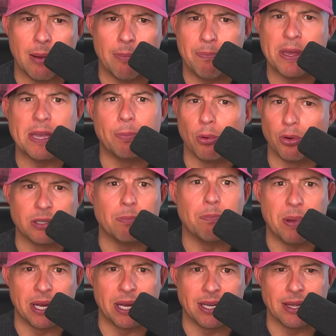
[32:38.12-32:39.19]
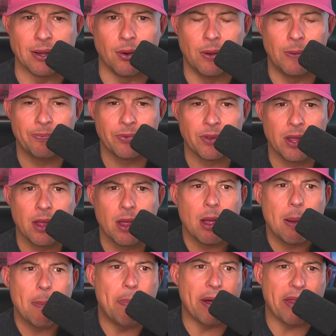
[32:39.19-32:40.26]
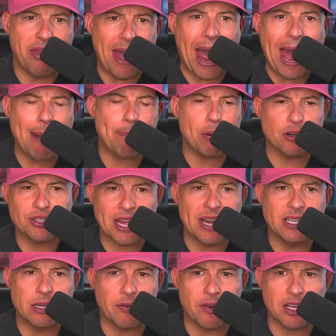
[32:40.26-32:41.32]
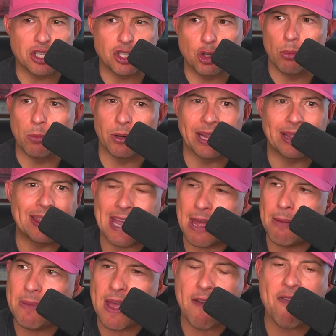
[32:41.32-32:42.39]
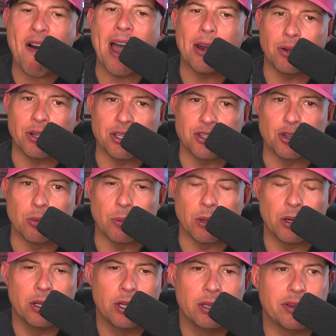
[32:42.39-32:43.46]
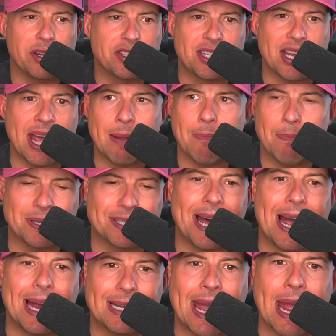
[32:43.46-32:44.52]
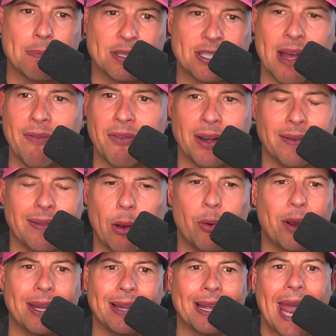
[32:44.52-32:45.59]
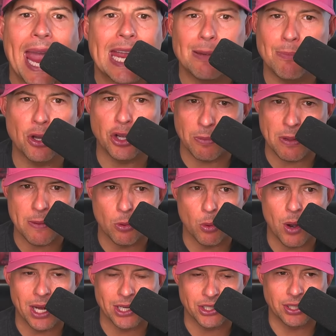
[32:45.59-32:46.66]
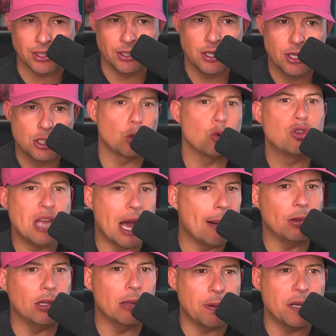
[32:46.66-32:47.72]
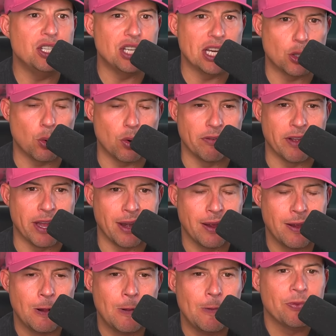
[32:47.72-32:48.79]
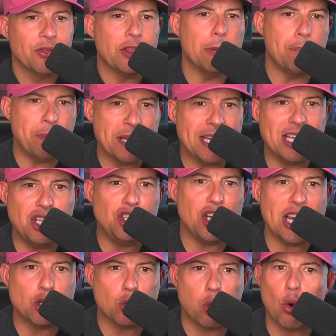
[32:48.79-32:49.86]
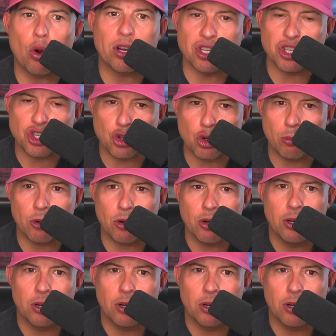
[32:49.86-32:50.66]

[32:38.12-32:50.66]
people is a big deal. But that percentage of a consumer, like the NBA final consumer, let's say beside Game 7, they were getting like 8 million people watching. So double a PGA Tour event. The PGA Tour consumer,